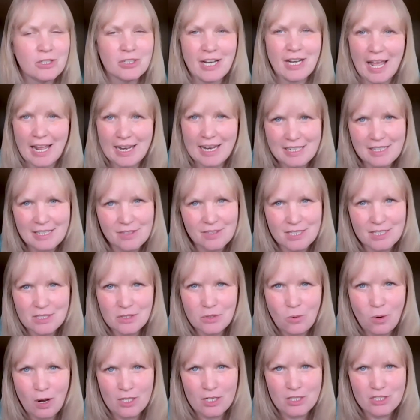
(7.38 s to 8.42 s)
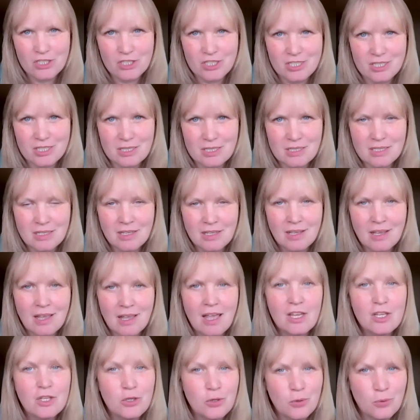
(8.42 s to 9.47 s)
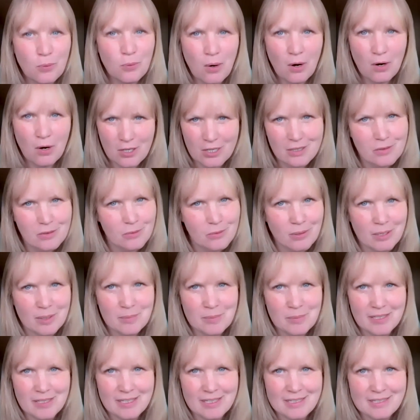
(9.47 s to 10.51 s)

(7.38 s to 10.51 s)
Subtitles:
wondered any of these questions, you are in the right